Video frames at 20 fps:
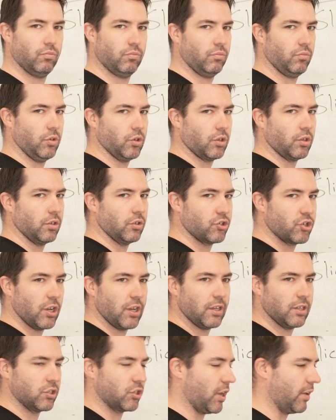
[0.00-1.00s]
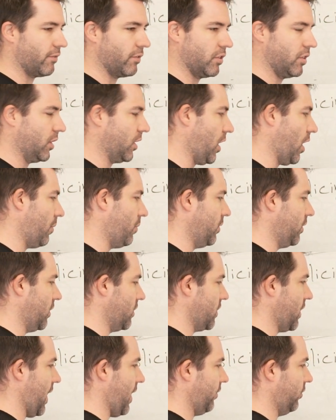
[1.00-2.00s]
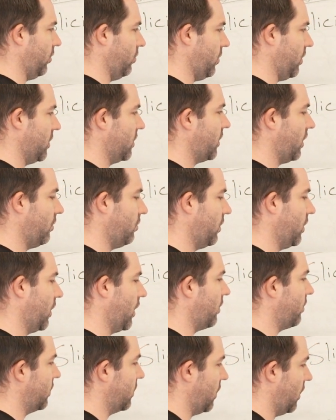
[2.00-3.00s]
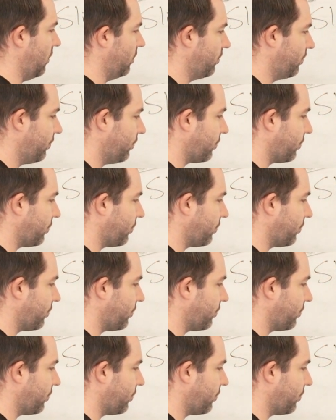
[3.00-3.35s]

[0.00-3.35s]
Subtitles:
you can change everything up. It doesn't have to be the same thing every time.